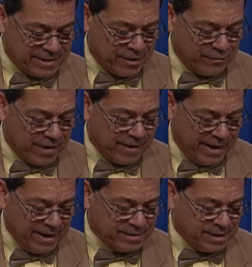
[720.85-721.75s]
here. Very
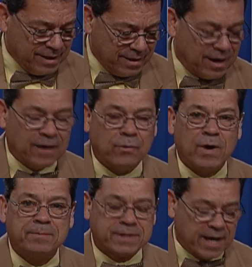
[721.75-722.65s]
easy. Uh, the
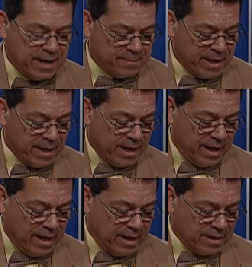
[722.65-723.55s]
website
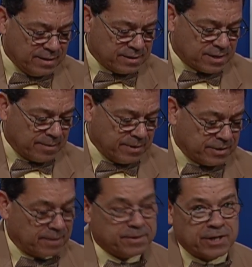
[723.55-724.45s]
is
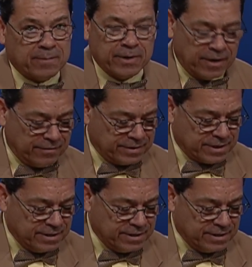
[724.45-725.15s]
www, obviously,